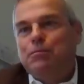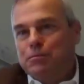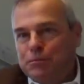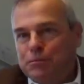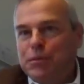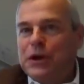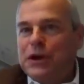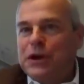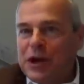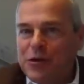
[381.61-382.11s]

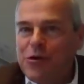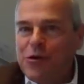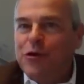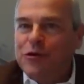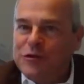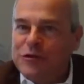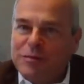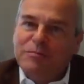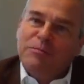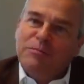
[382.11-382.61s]
pretty
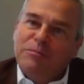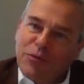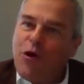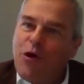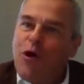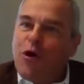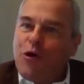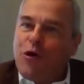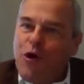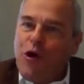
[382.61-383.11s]
good
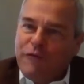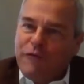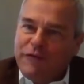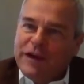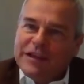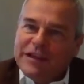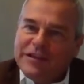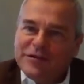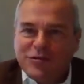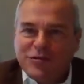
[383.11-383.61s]

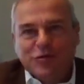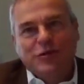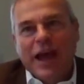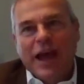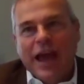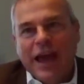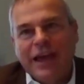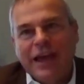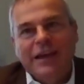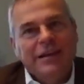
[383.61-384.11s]
pre-COVID
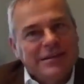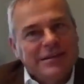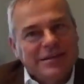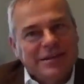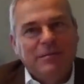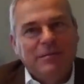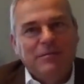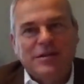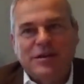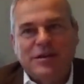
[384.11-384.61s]
today
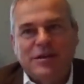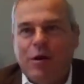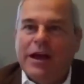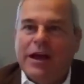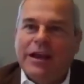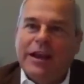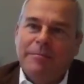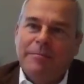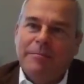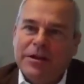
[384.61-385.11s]
seems
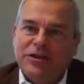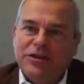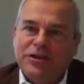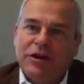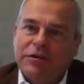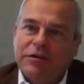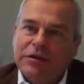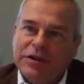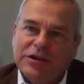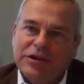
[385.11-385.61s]
quite
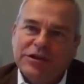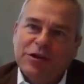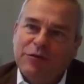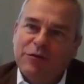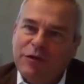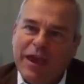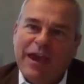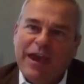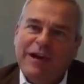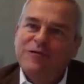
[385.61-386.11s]
amateurish. So
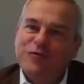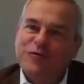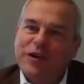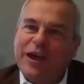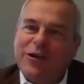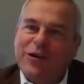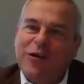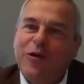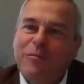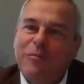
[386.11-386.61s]
we have to
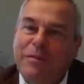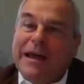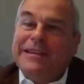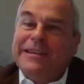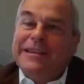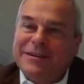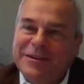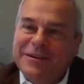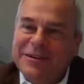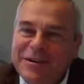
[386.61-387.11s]
get all
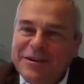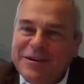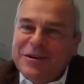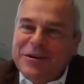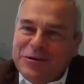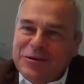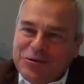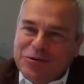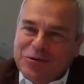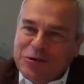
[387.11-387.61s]
better
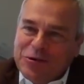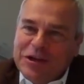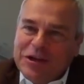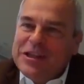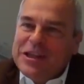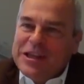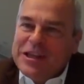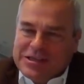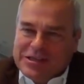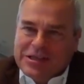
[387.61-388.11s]
doing
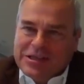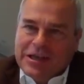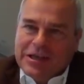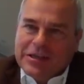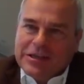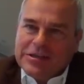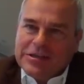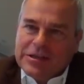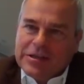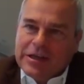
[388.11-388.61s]
these
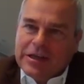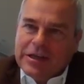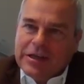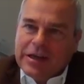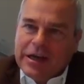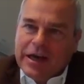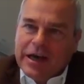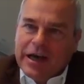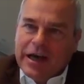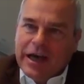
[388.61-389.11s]
things.
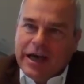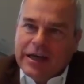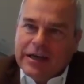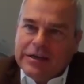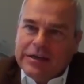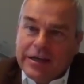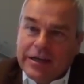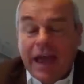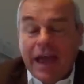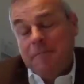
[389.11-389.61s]
And
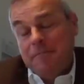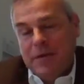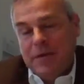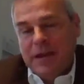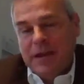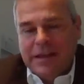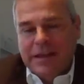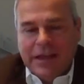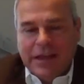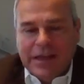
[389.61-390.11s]
yeah,
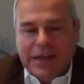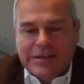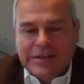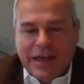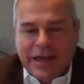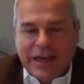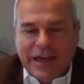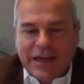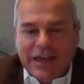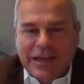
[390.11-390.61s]
it
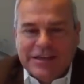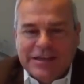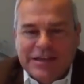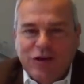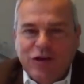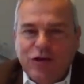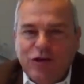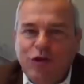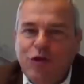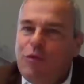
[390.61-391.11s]
is a
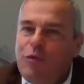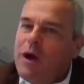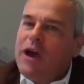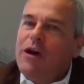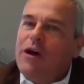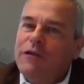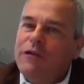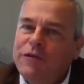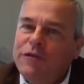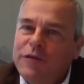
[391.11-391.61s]
new way
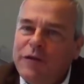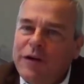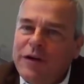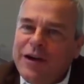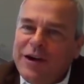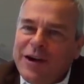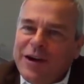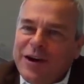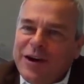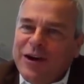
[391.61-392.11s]

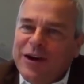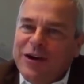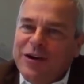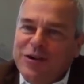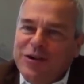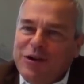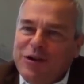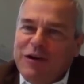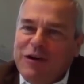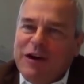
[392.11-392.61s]

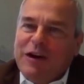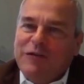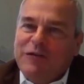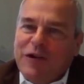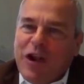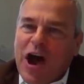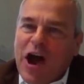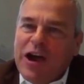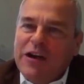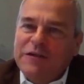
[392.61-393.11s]
of
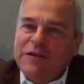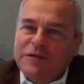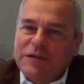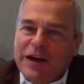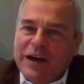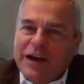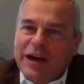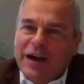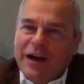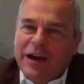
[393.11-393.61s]
life.
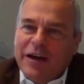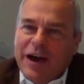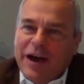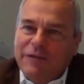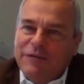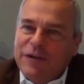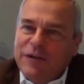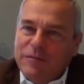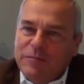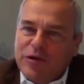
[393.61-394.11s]
I
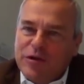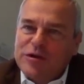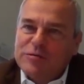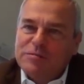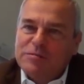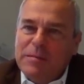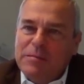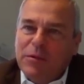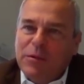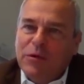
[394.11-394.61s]
think most
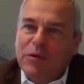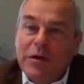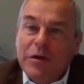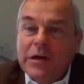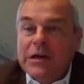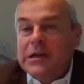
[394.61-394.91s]
people